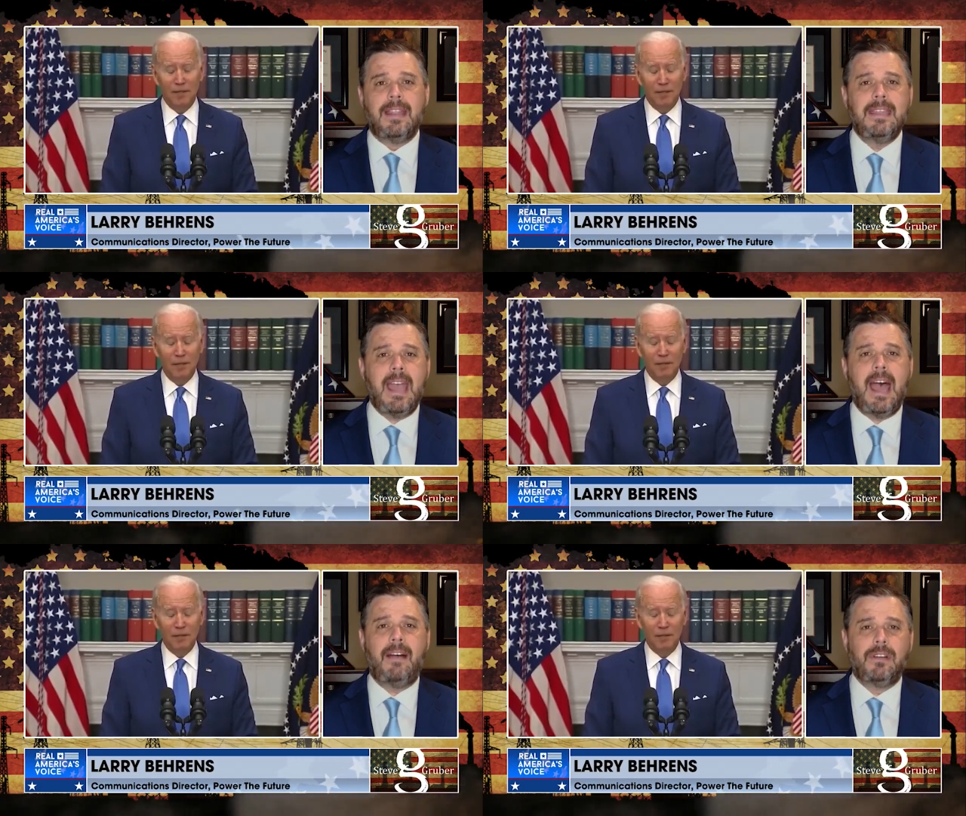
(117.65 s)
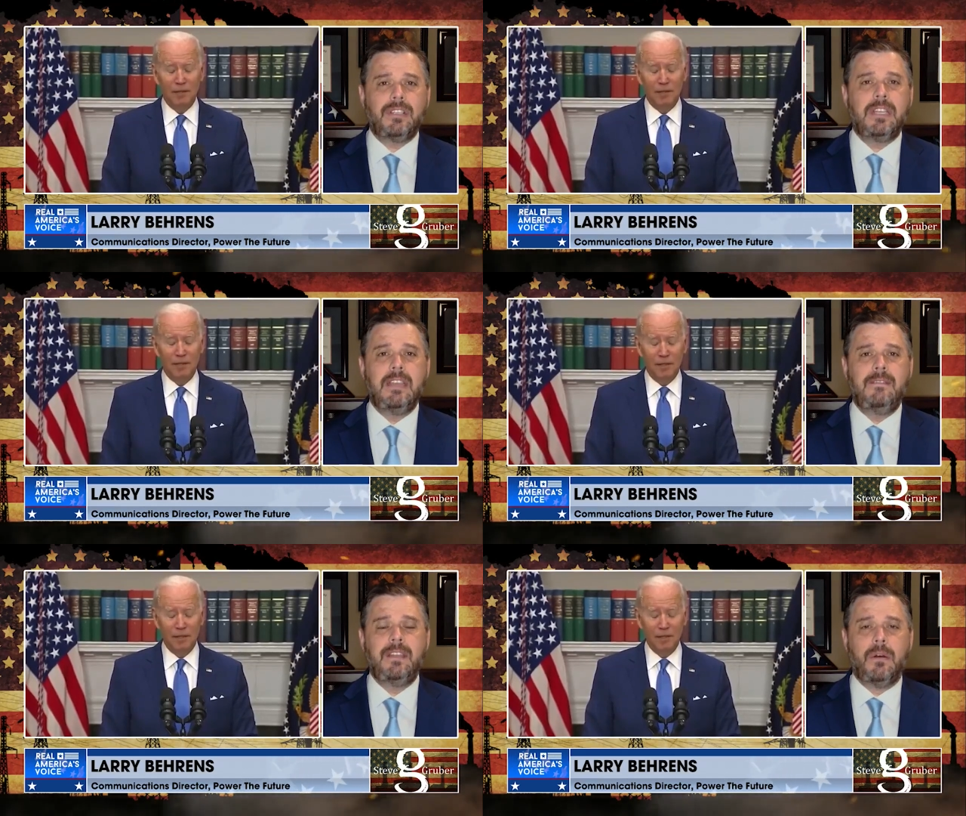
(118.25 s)
Speaker 1: The average
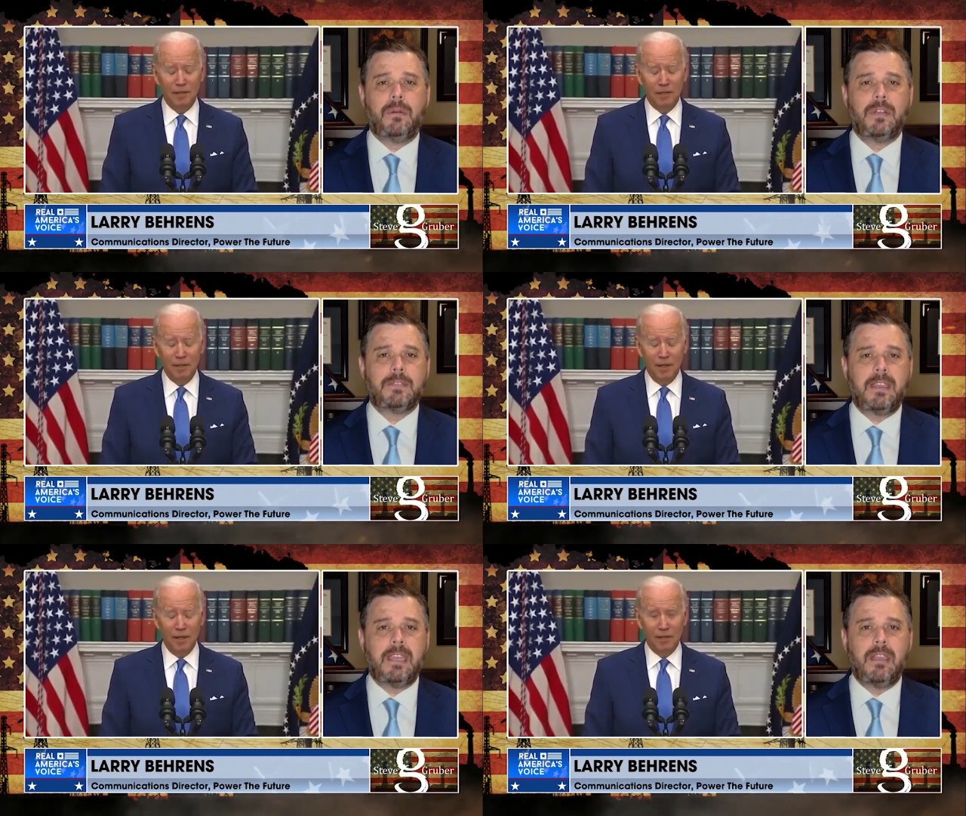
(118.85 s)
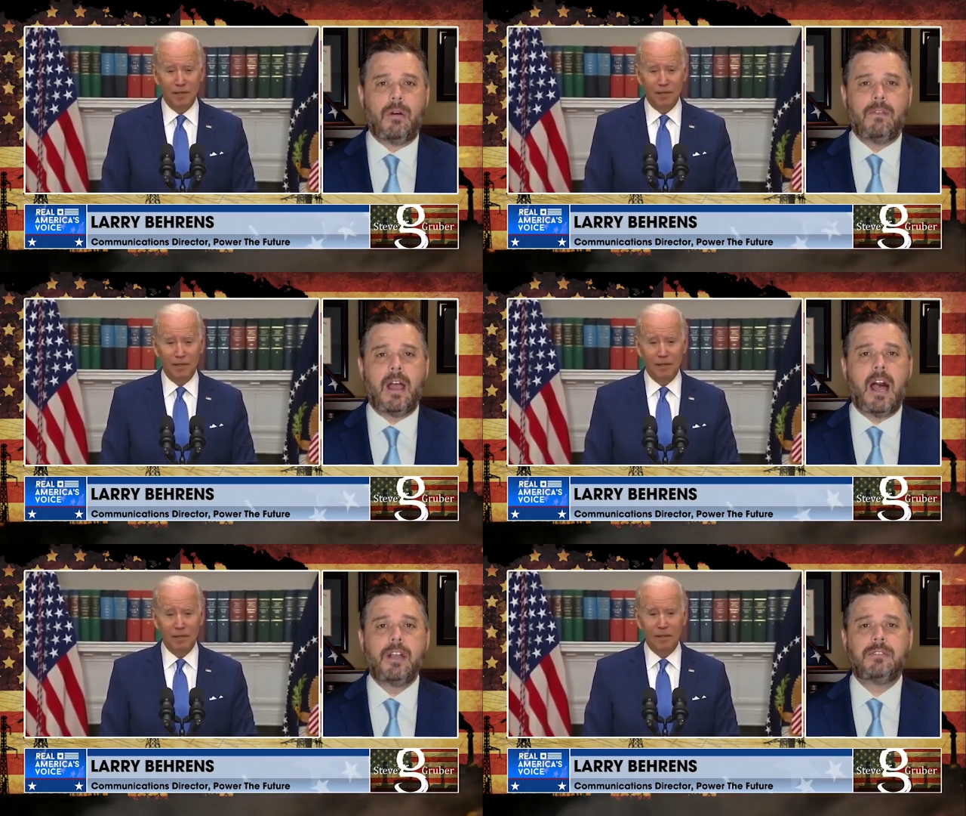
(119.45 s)
E V owner is making over one
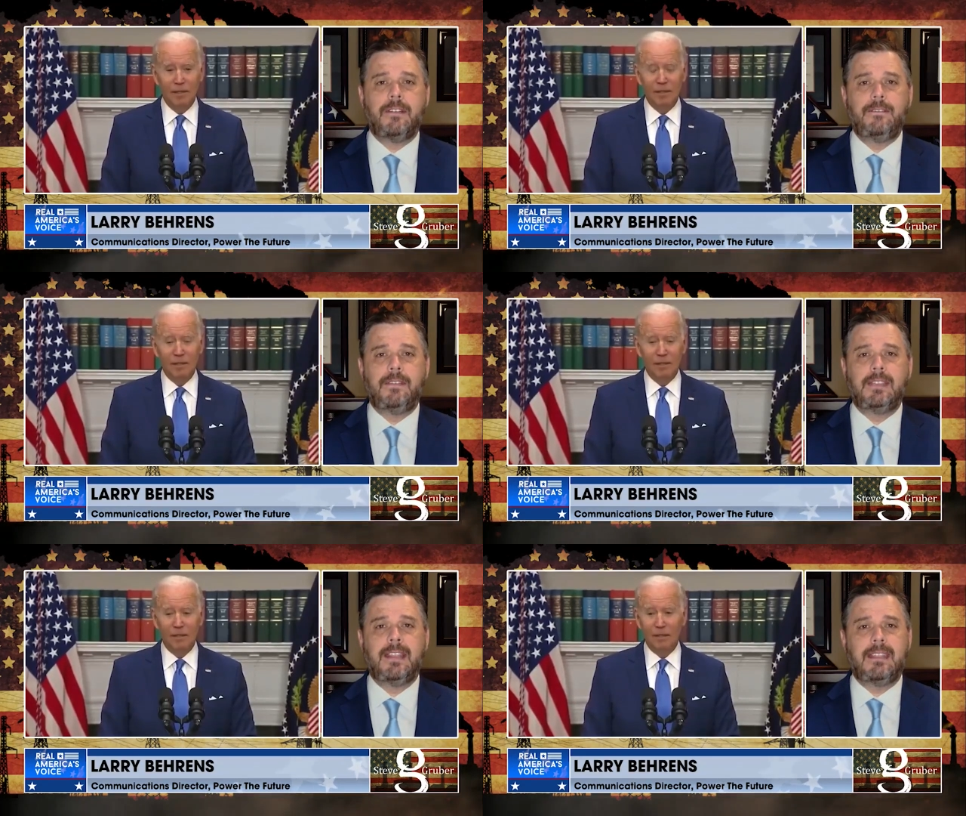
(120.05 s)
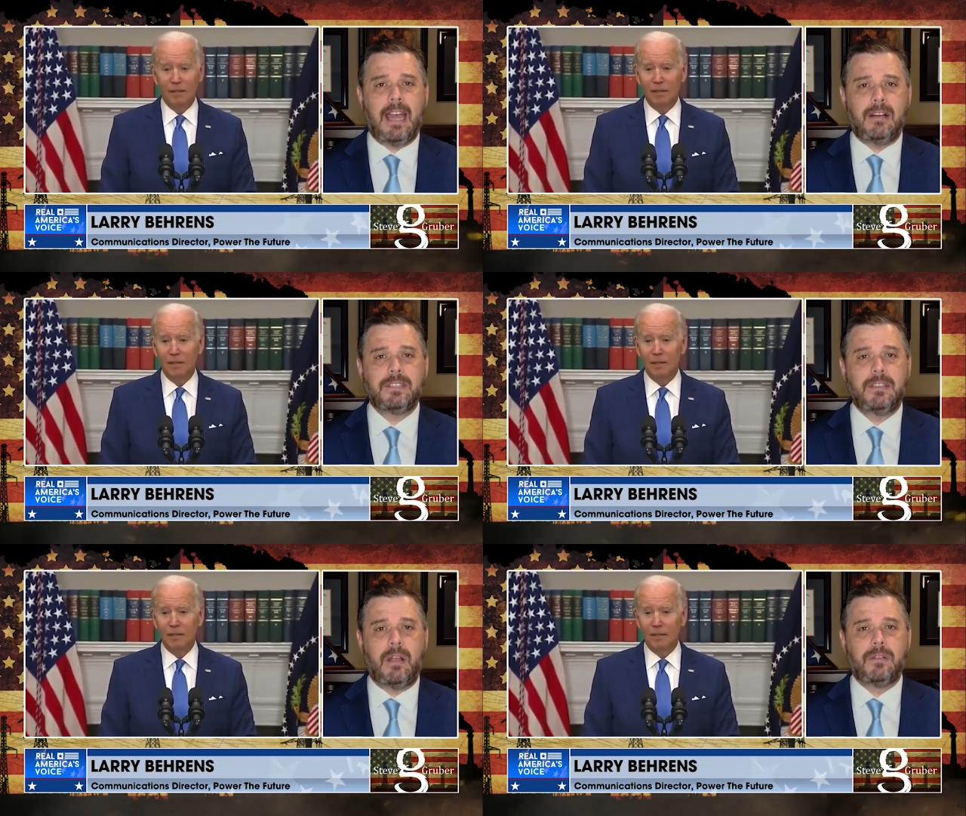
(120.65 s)
hundred fifty
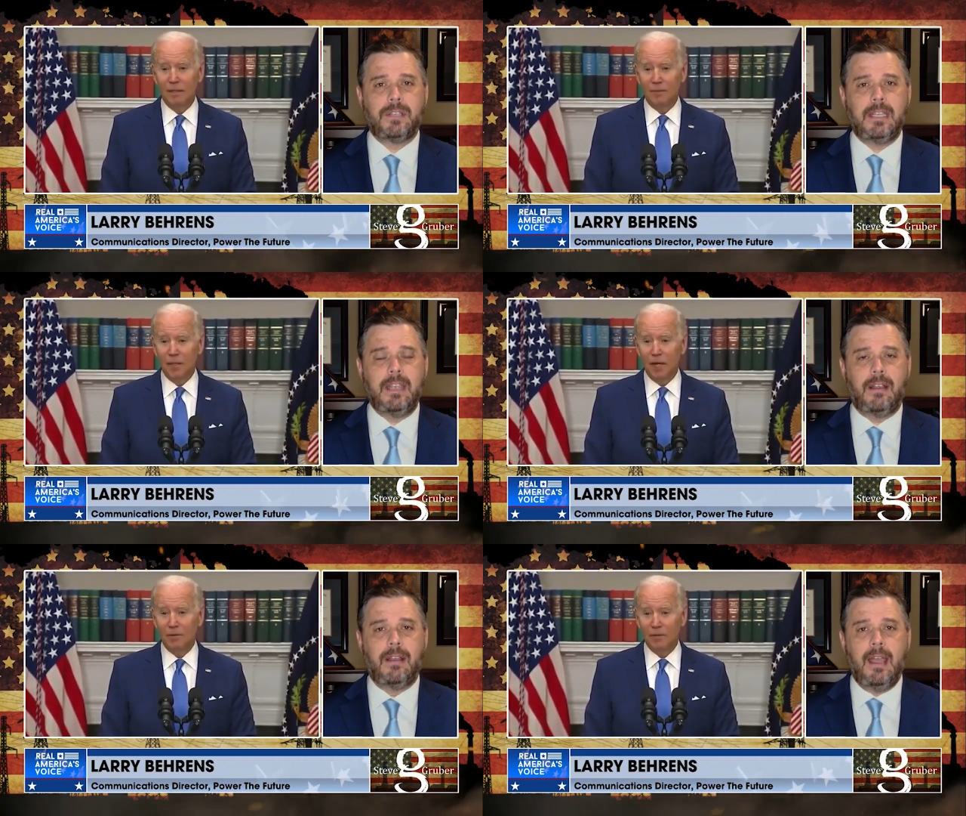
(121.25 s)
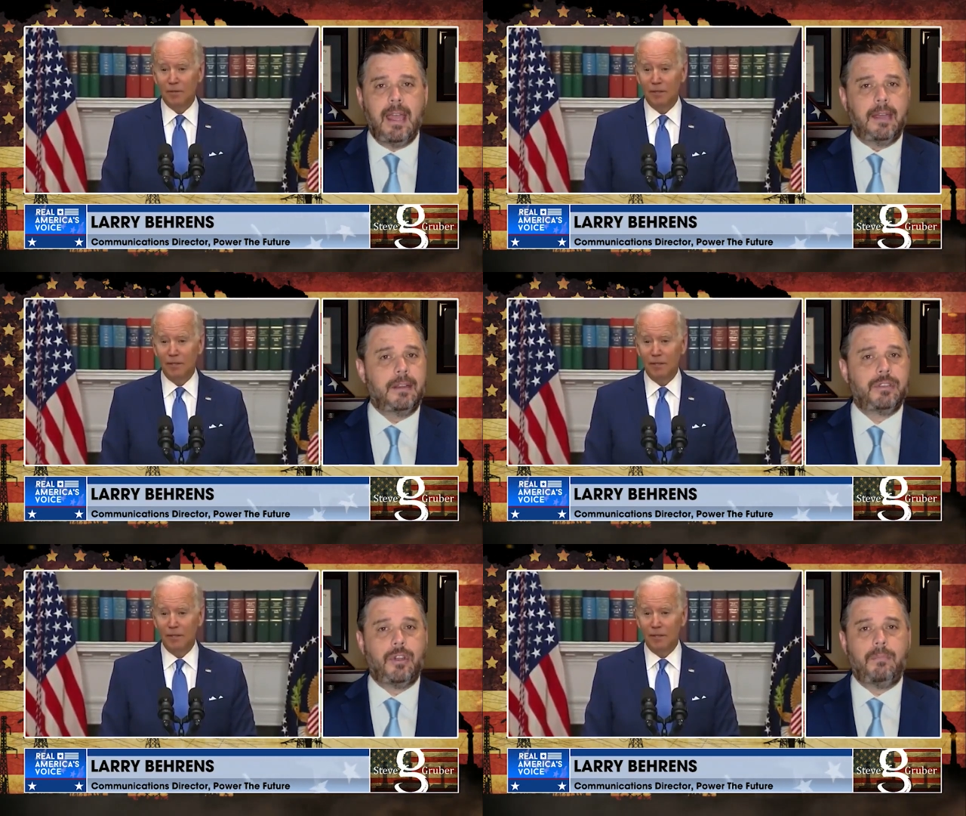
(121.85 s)
thousand dollars a year. And
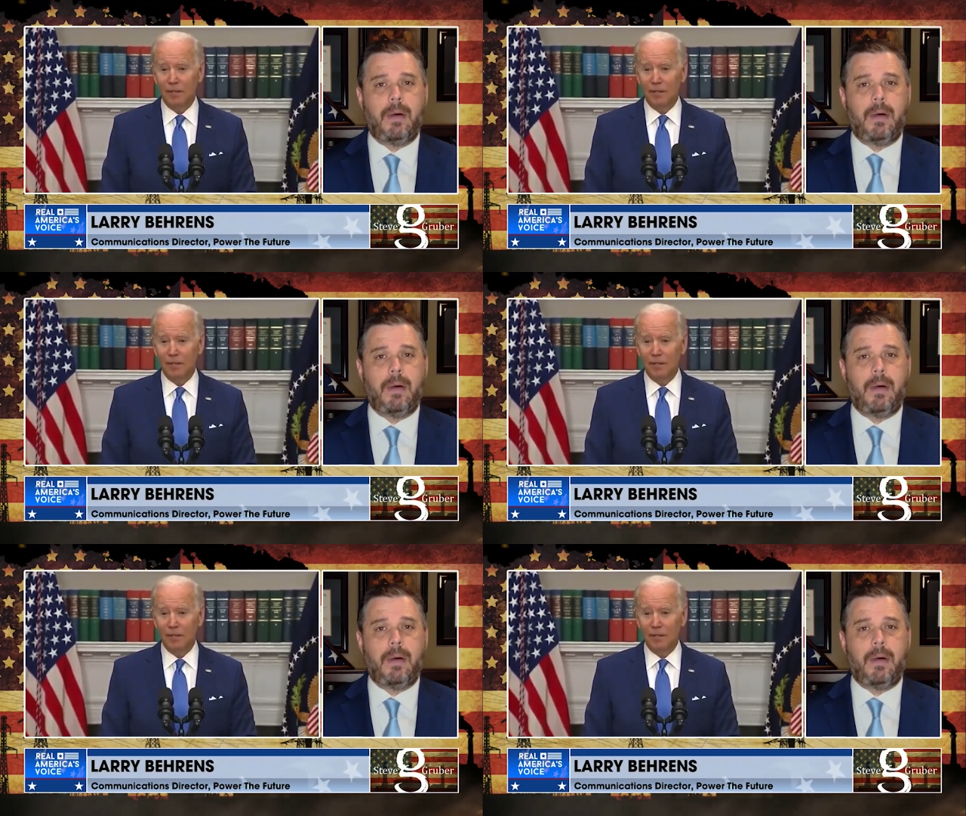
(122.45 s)
under Joe